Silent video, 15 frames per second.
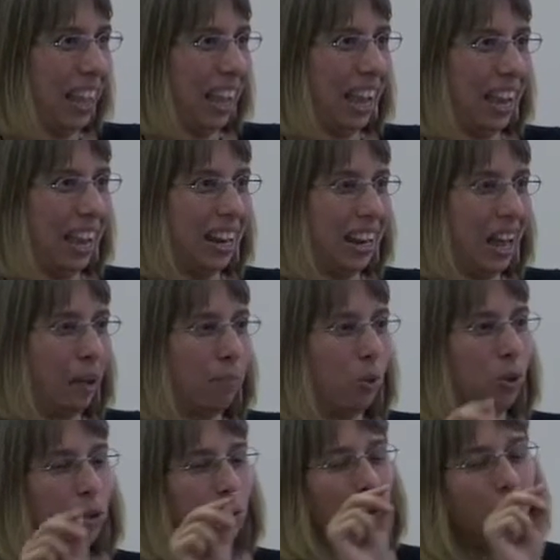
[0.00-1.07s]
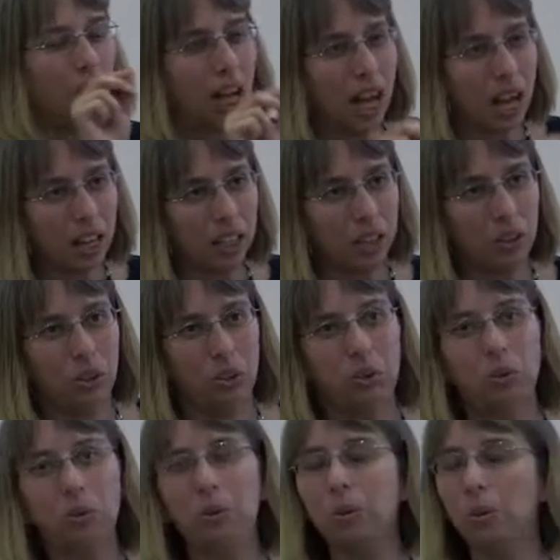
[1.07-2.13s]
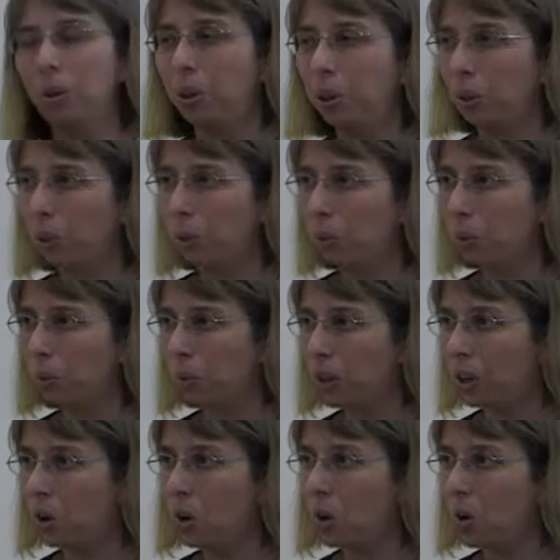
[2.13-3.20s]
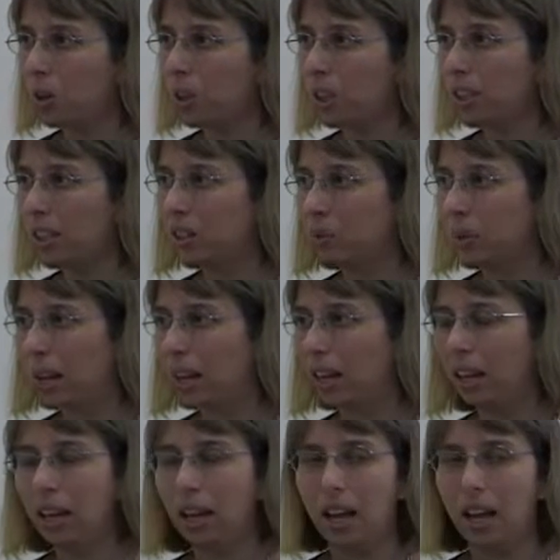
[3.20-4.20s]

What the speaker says: And I'm going to guide you through the course this way.